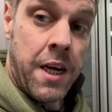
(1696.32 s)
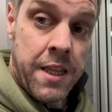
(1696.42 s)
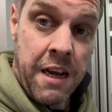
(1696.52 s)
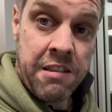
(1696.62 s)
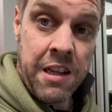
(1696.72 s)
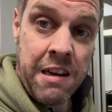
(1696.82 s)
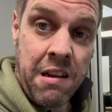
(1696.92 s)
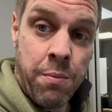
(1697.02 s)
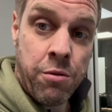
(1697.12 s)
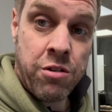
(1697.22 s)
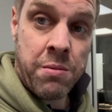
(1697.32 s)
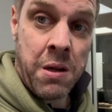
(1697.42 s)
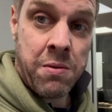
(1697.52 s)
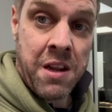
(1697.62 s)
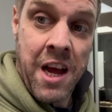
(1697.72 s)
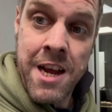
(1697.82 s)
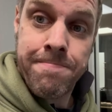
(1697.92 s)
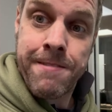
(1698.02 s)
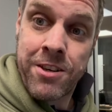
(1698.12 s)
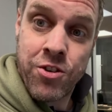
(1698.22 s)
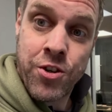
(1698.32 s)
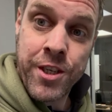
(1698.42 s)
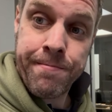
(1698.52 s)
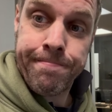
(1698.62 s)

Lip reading: that's the next little bullshit I'm dealing with today. Enjoy.